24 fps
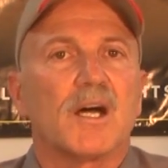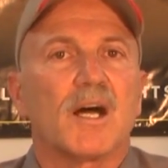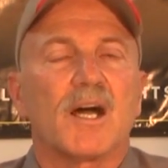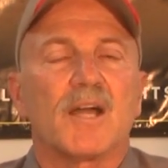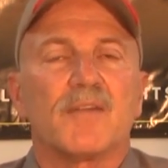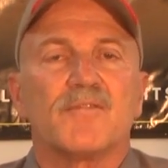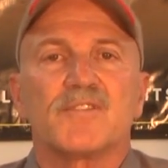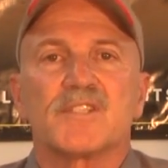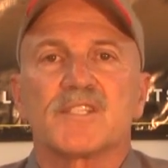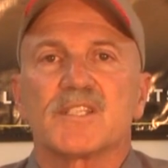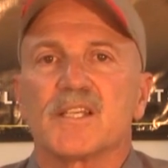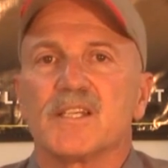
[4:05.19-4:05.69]

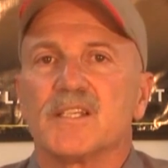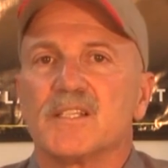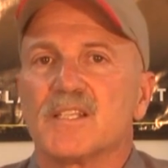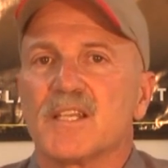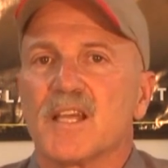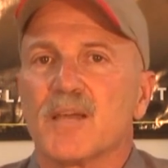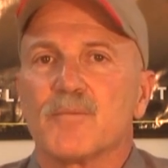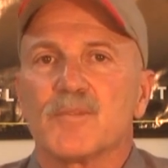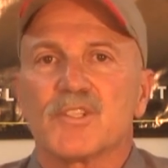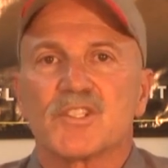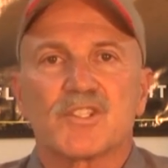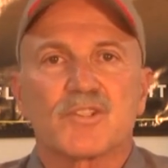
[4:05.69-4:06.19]
I've seen
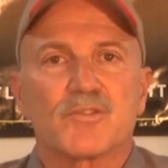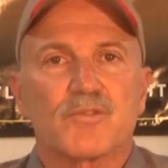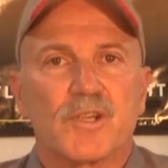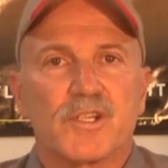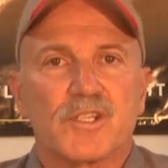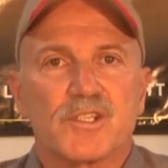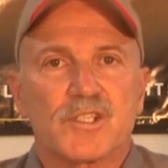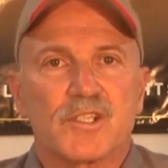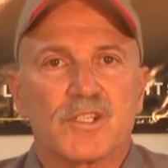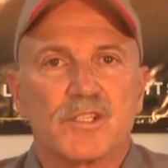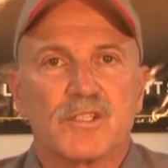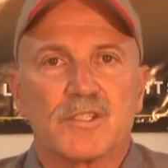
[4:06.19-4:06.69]

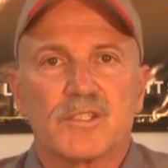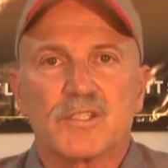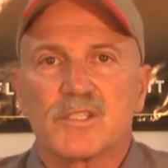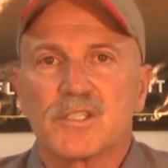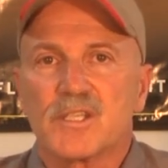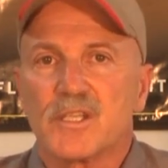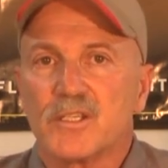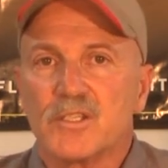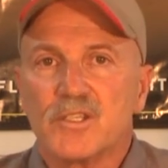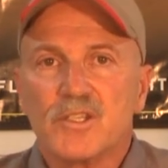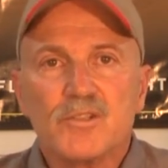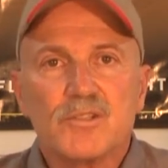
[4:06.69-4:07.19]

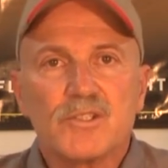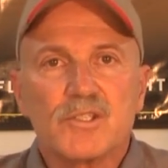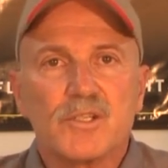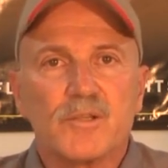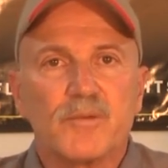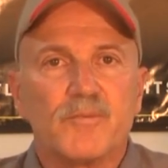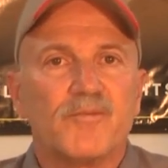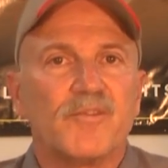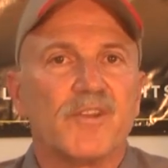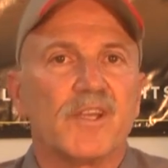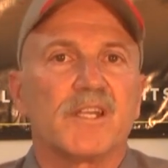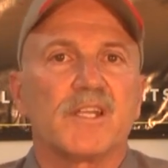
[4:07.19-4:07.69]
demonstrations in
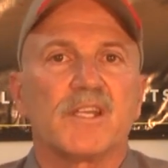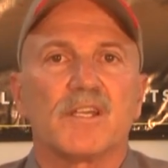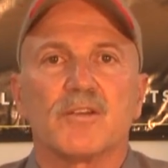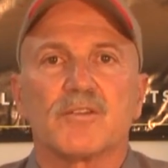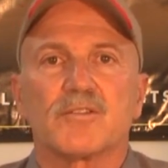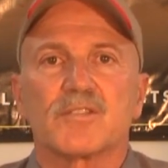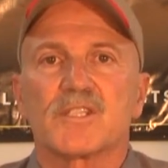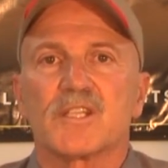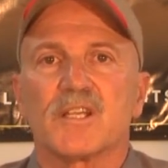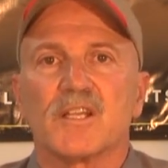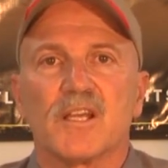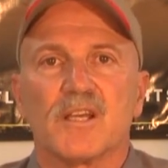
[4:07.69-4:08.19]
YouTube
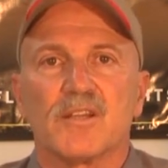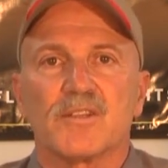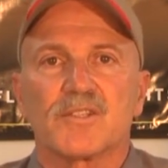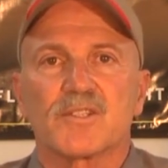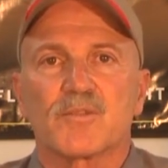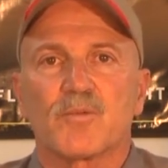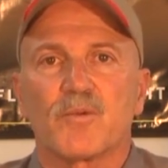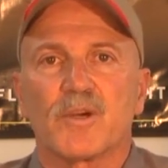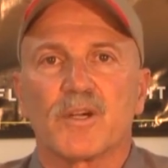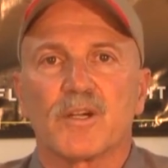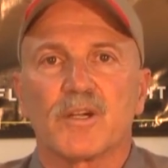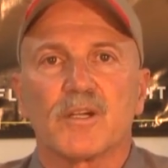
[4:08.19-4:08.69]
videos and
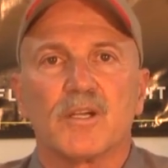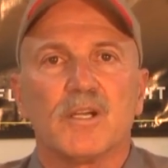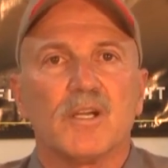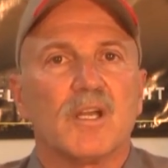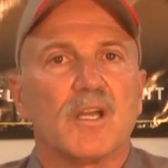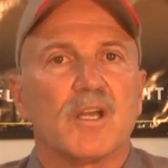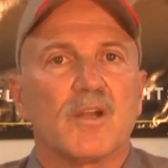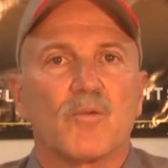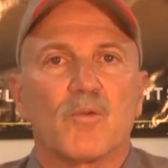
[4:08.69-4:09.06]
elsewhere